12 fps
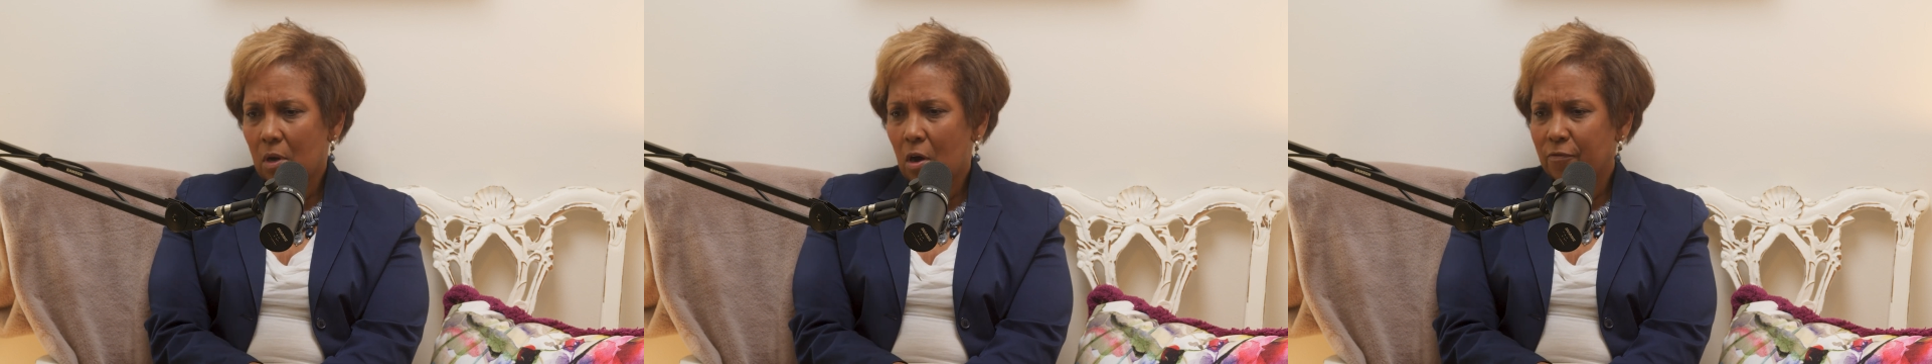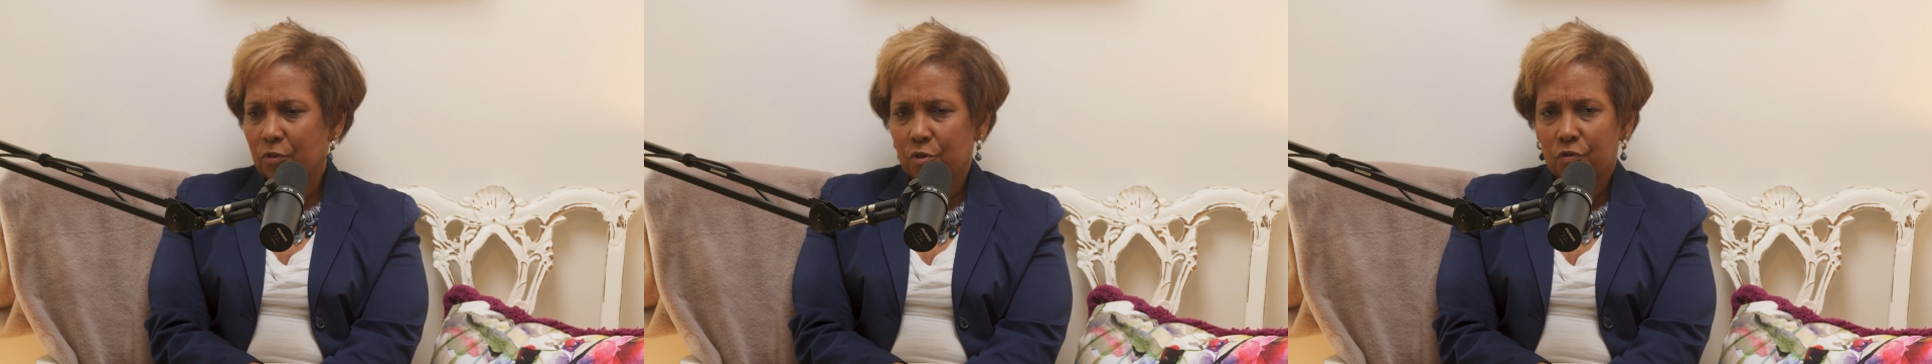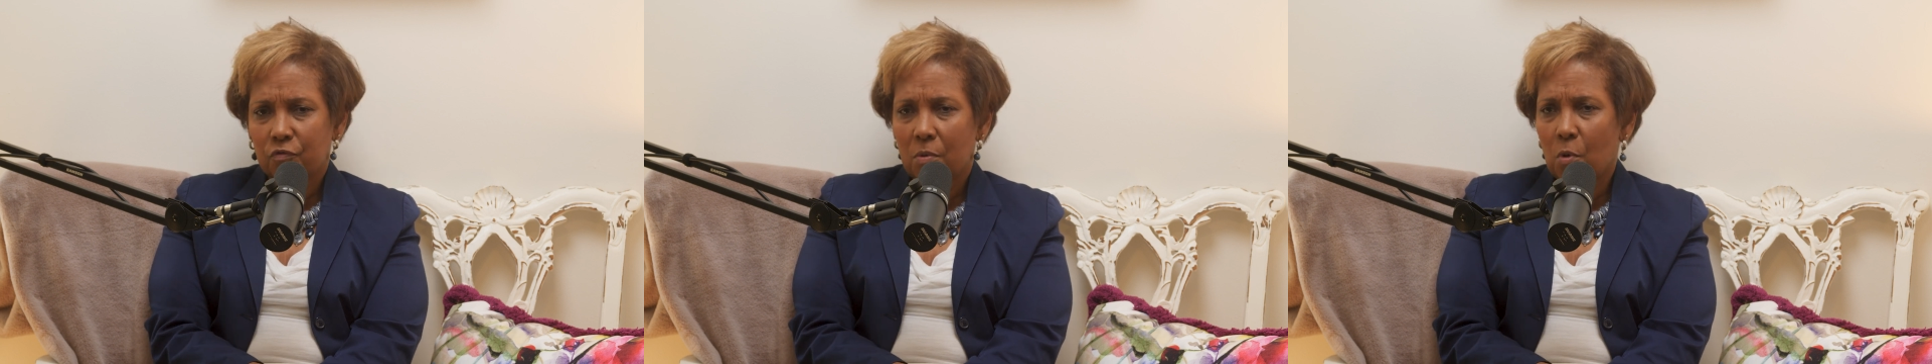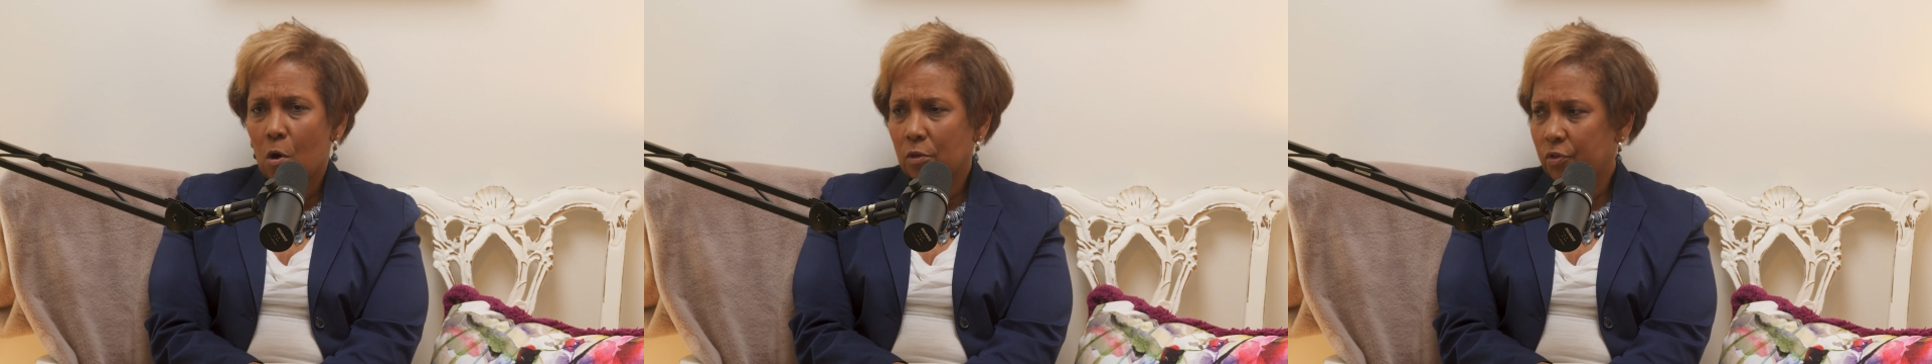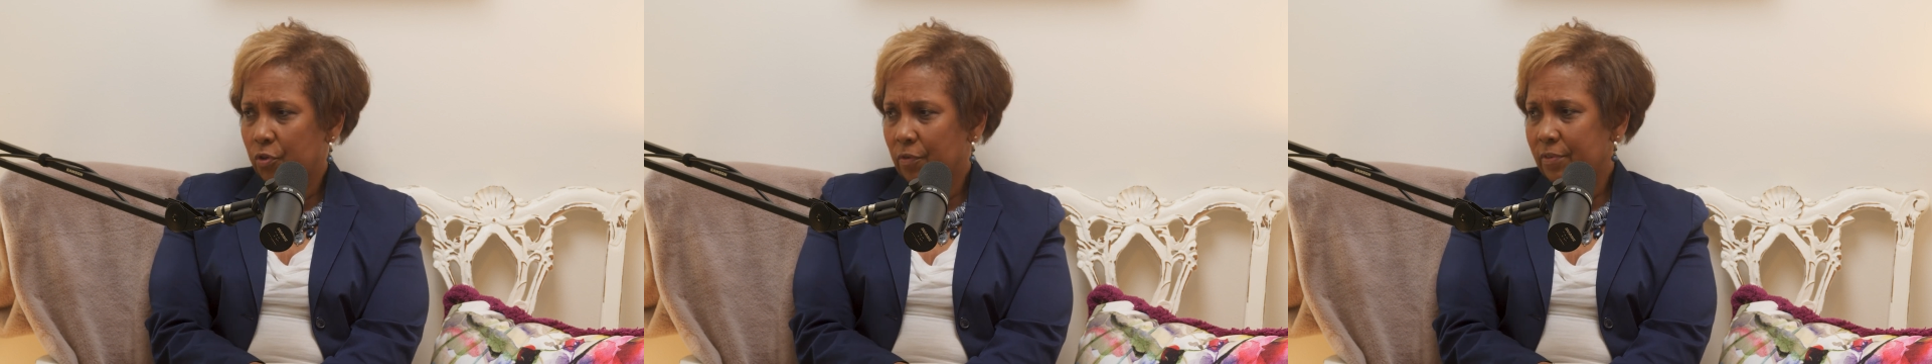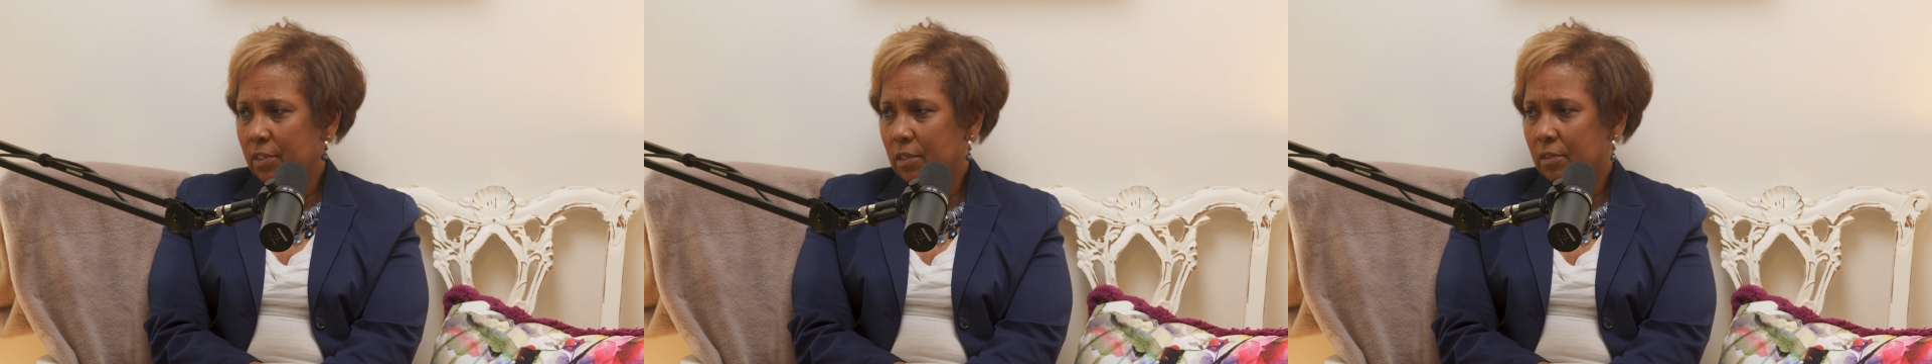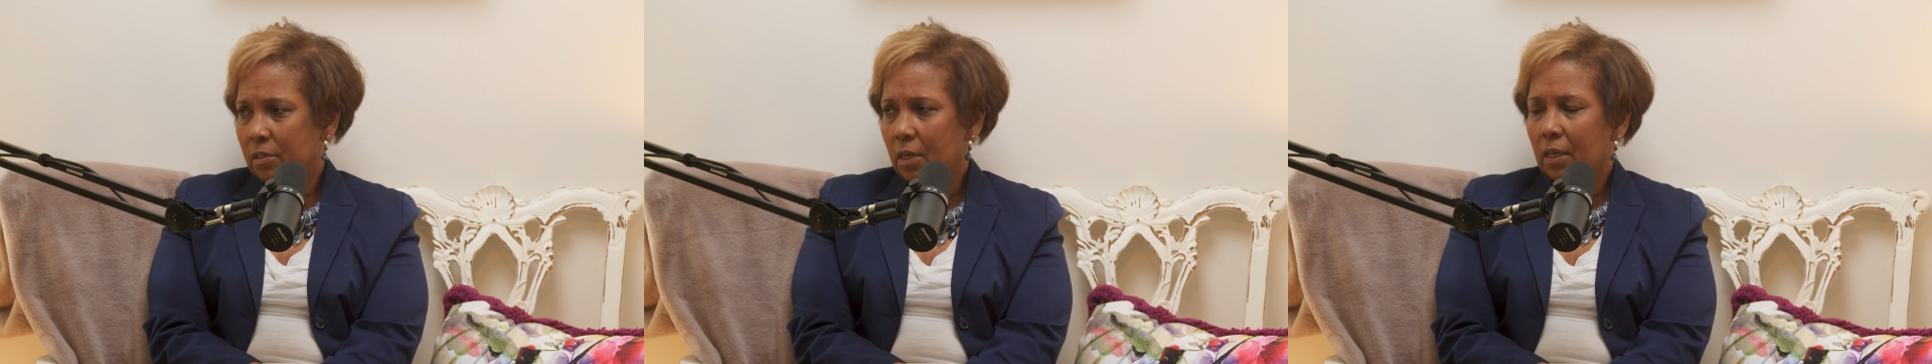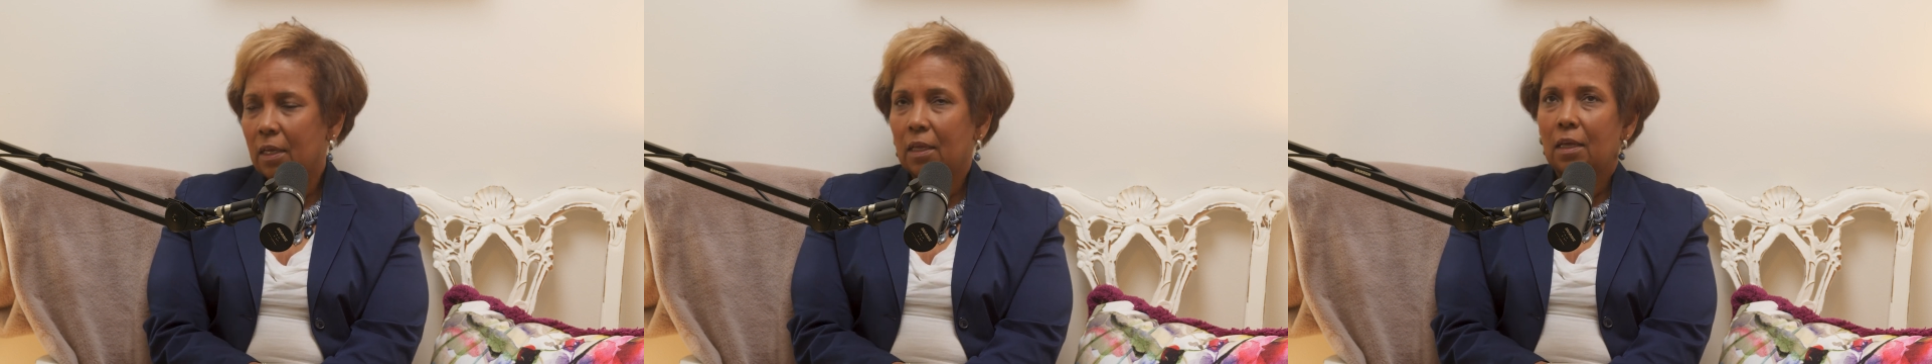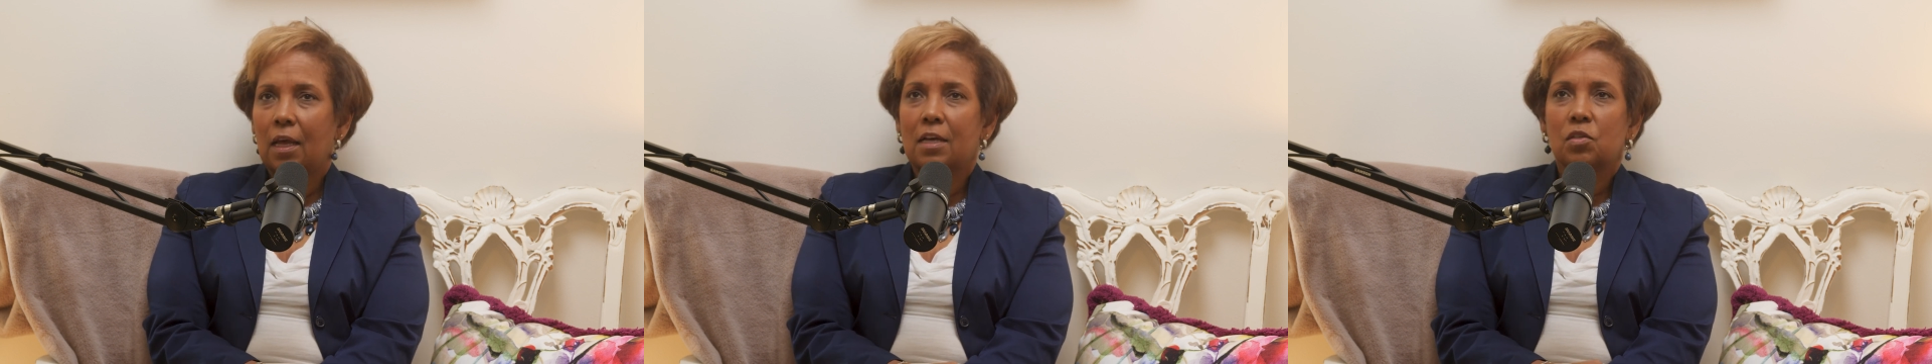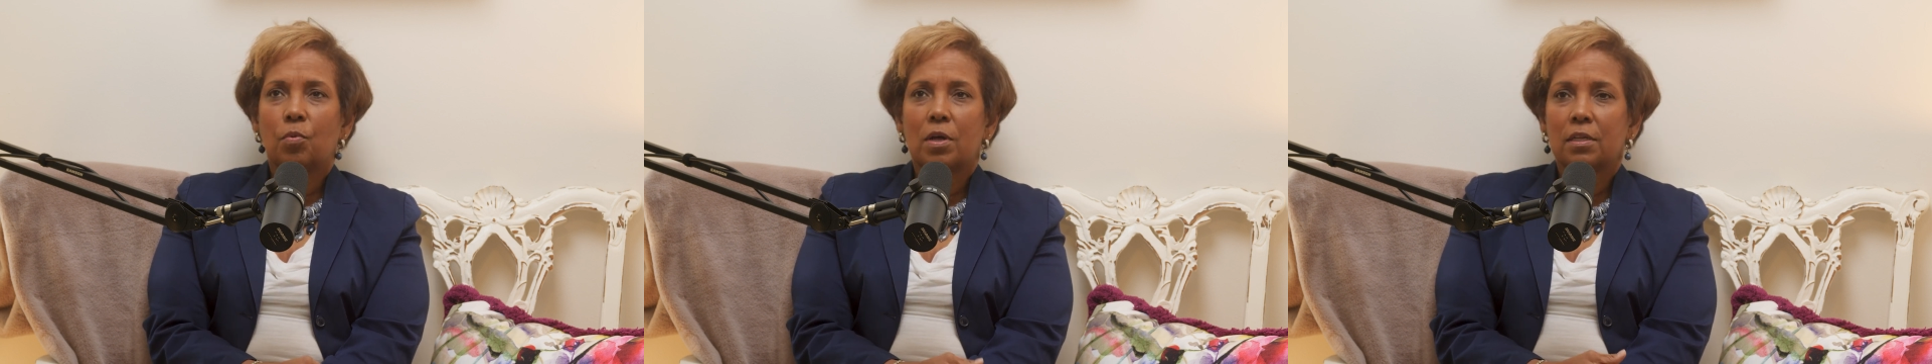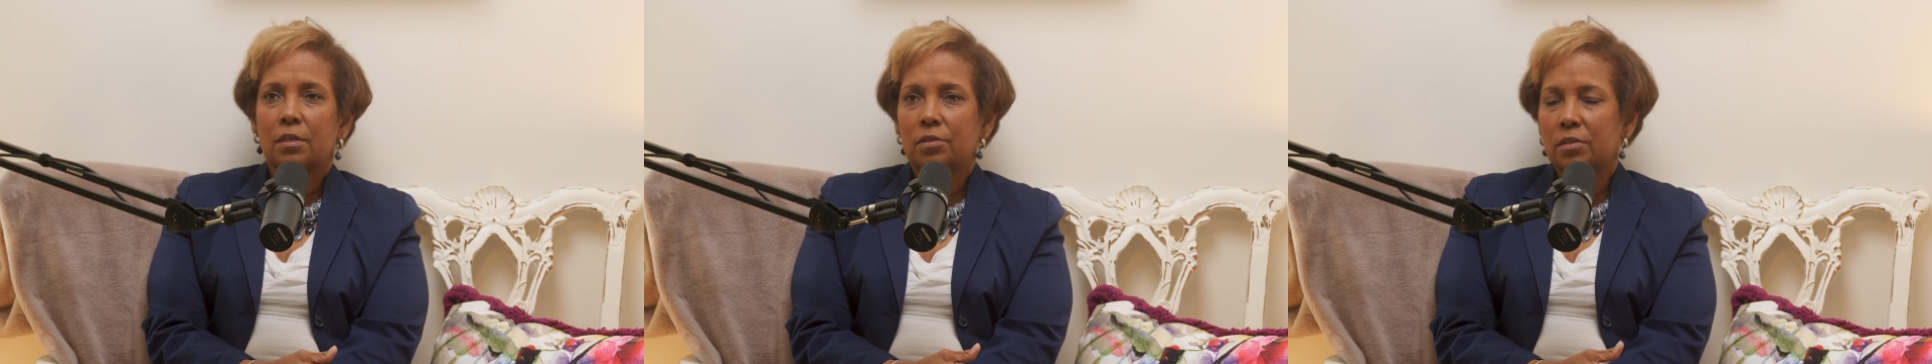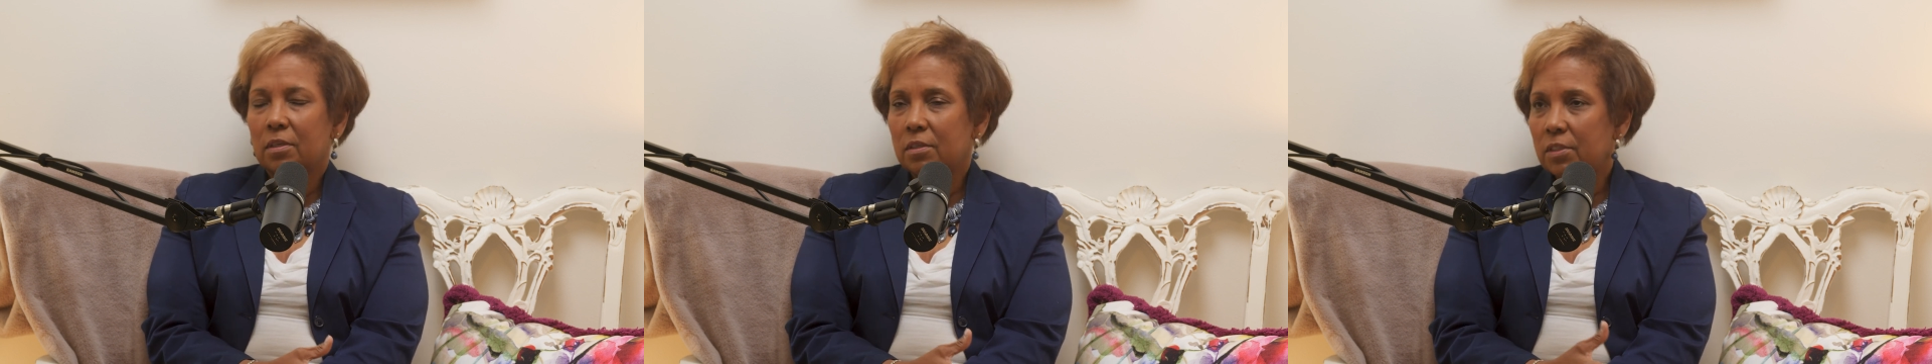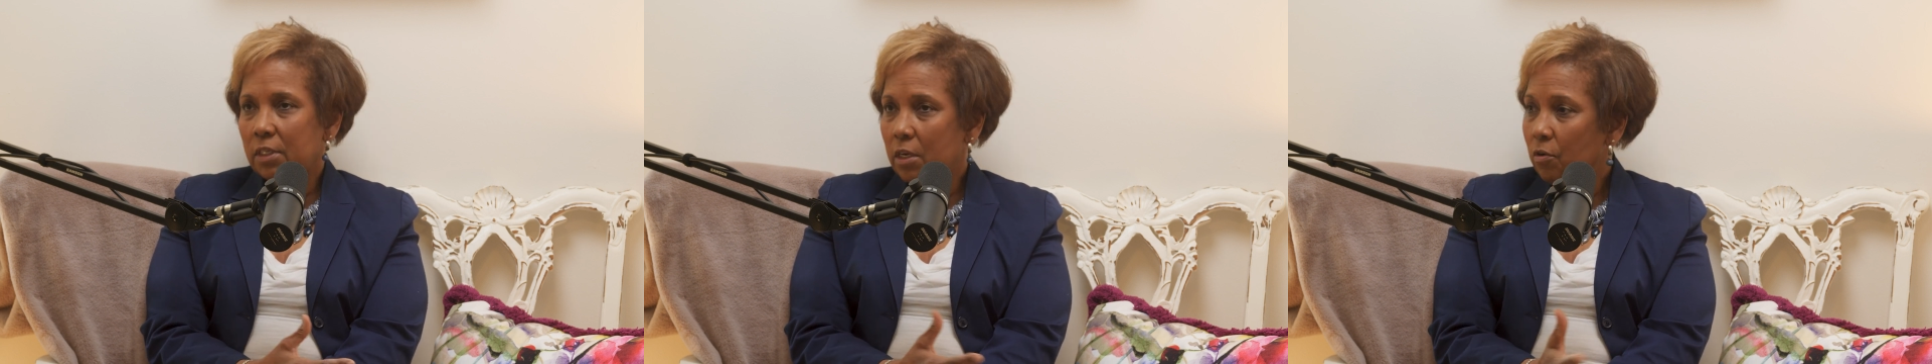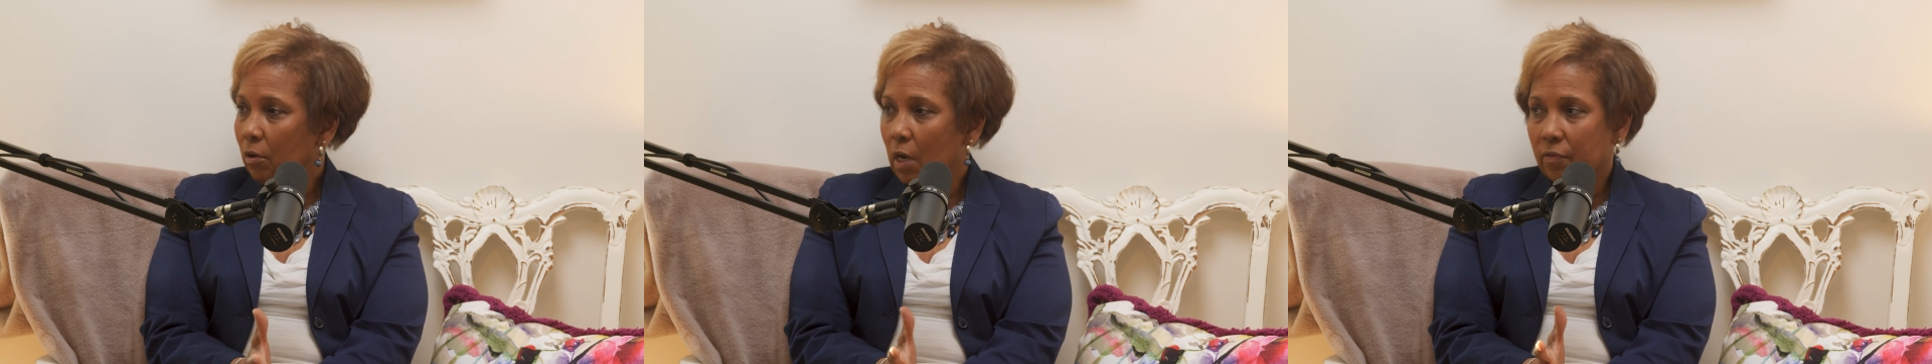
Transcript: officers from all services, as well as senior